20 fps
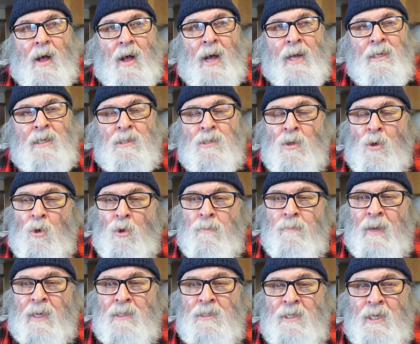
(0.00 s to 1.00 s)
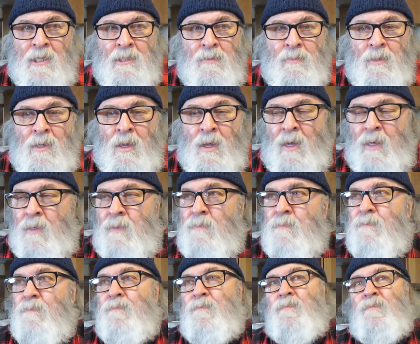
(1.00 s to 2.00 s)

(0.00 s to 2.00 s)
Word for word: I just hold my judgment on.